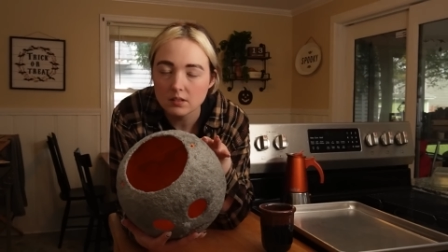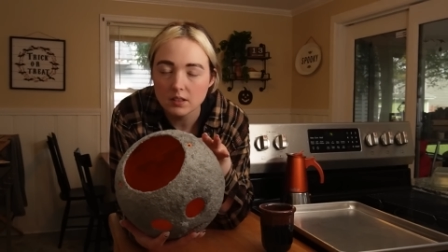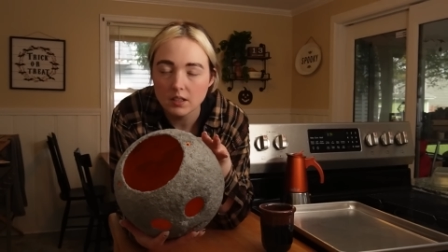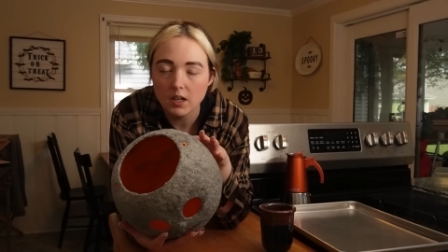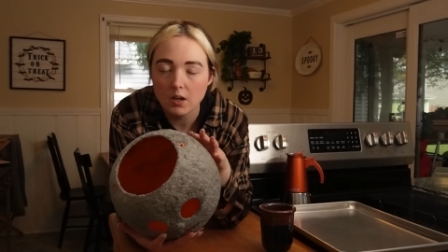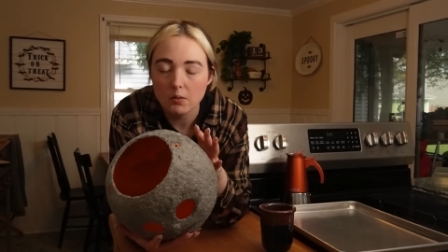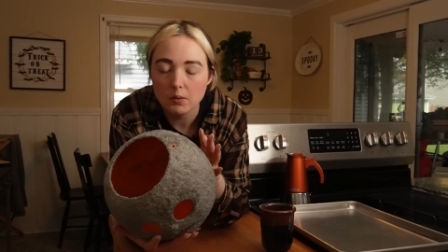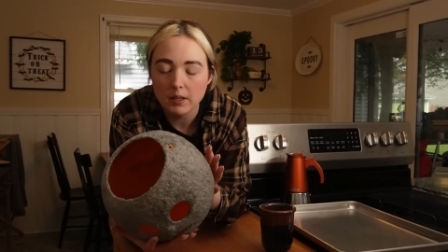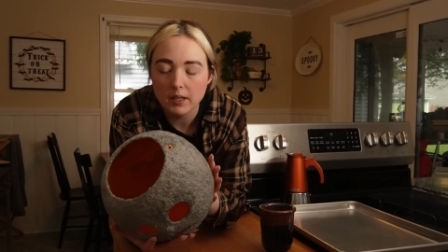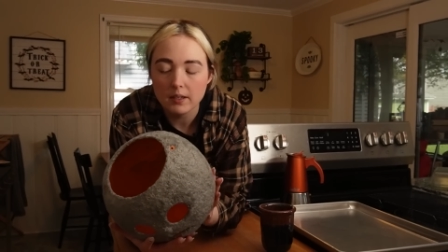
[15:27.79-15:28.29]
you
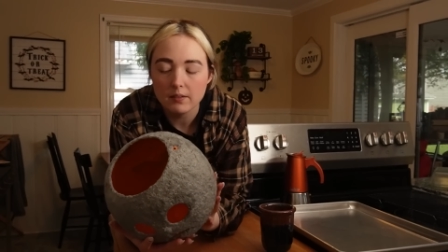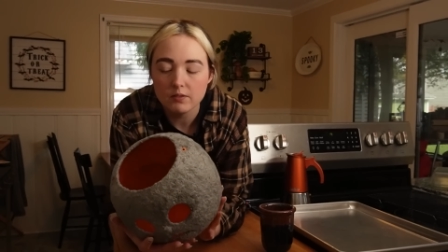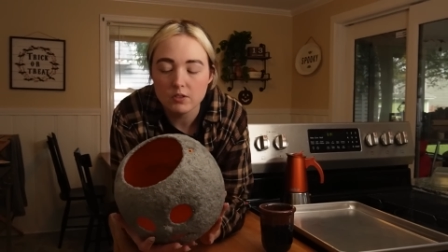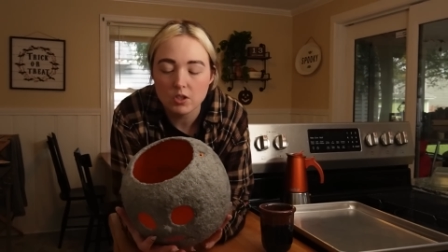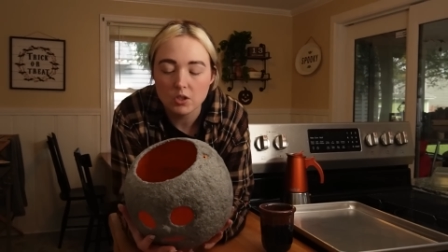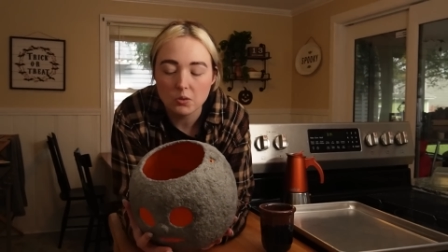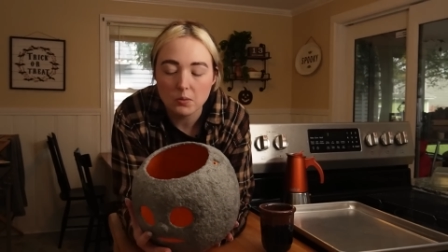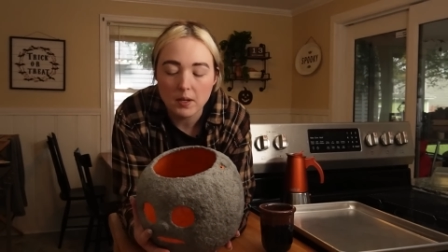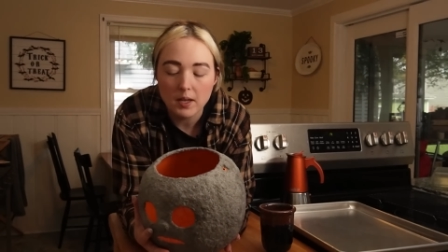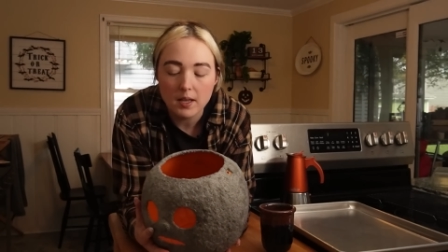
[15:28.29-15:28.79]
know give
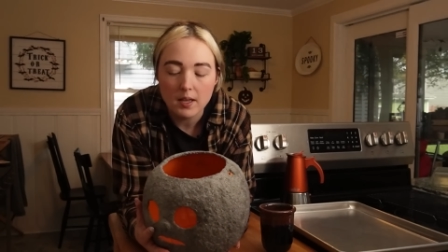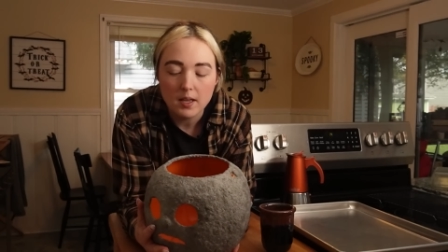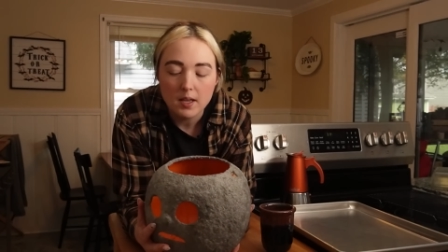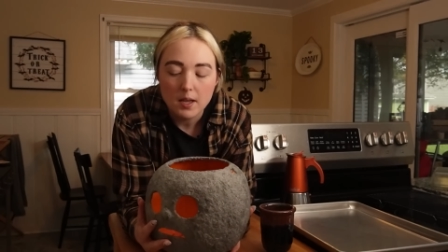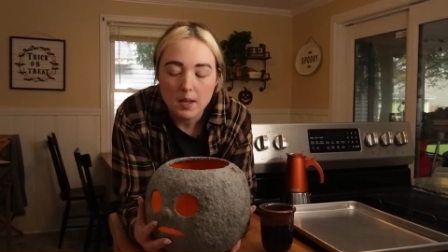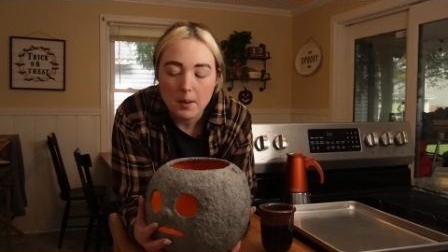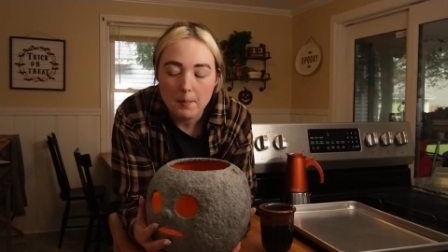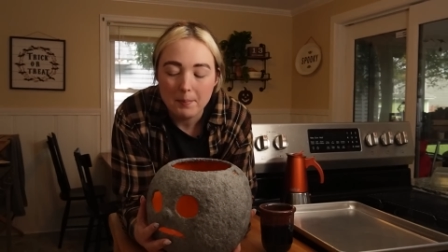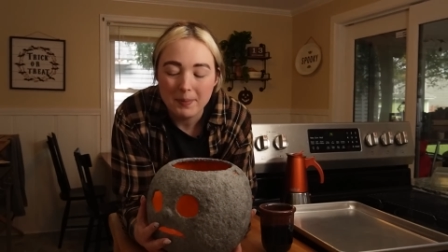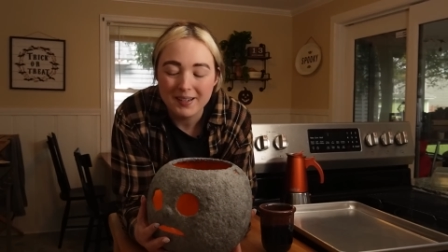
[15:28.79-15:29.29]
to it,
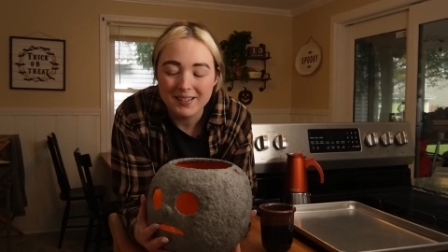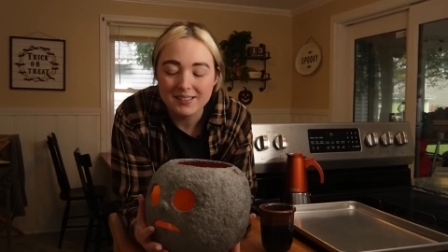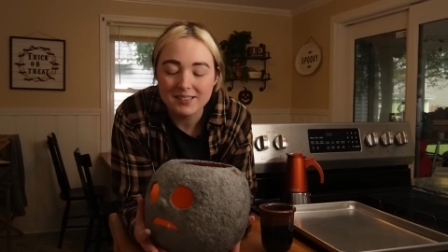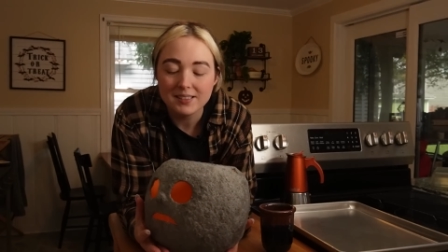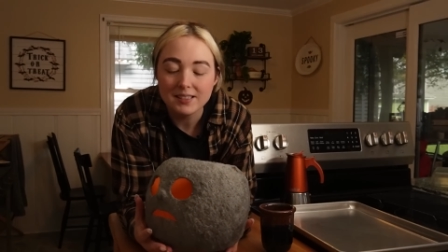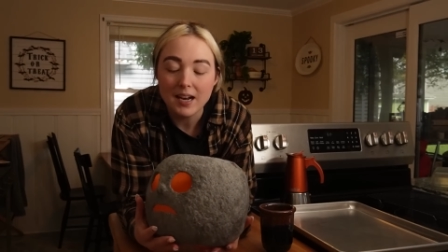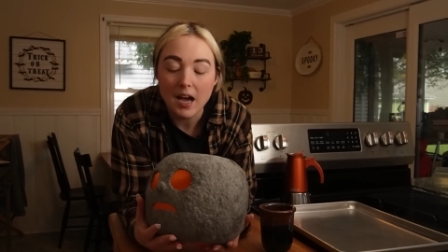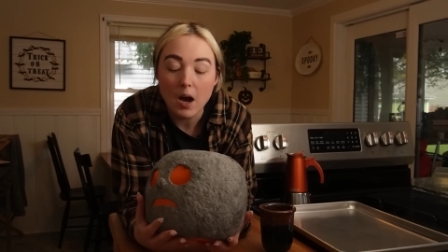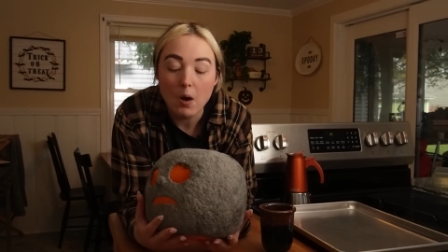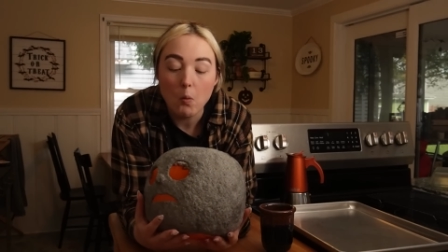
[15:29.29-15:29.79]
but it's
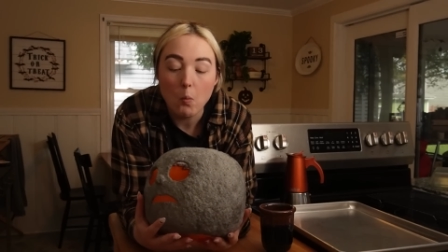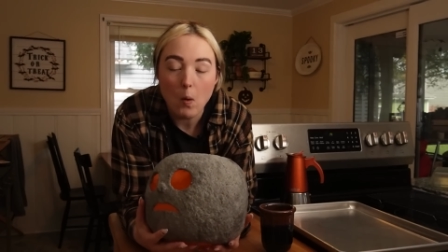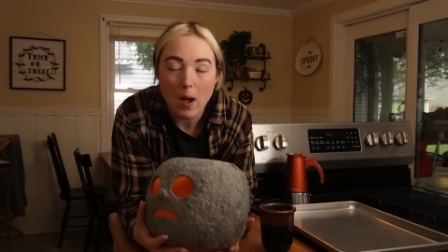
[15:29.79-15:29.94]
not